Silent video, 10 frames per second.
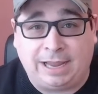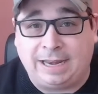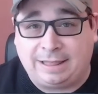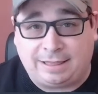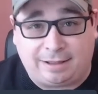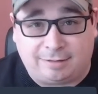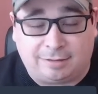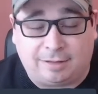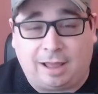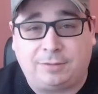anything on the
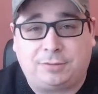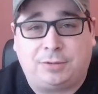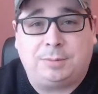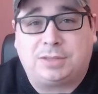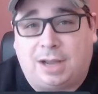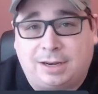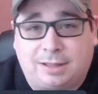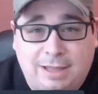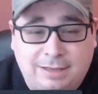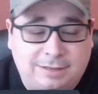live stream side of
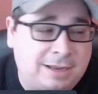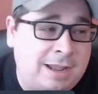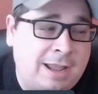things.